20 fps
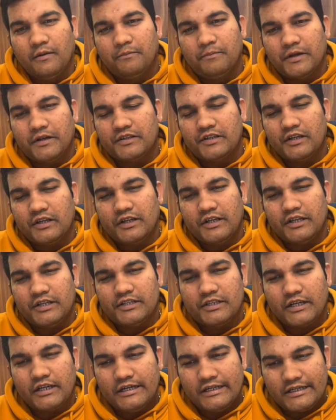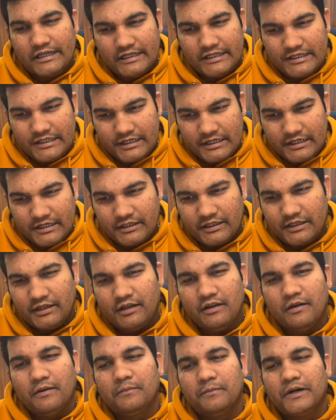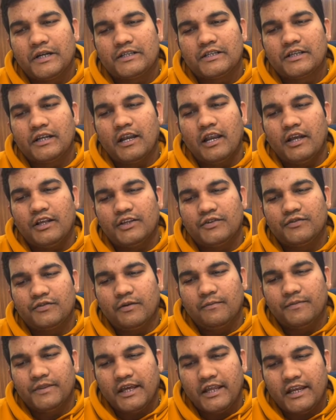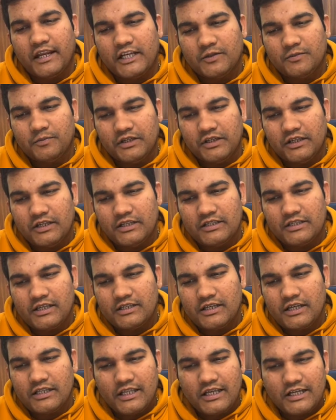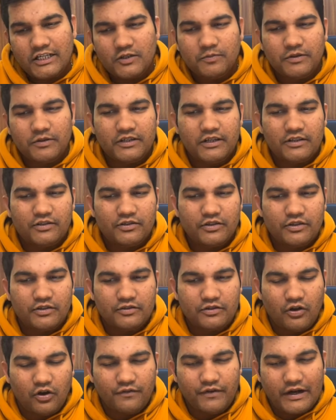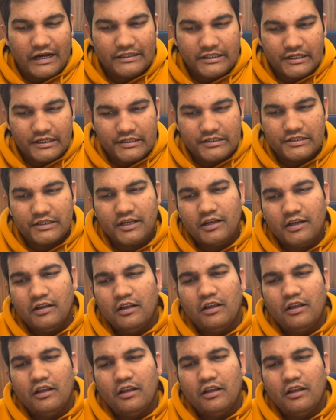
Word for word: person is intelligent person learns from their experiences and the experiences of others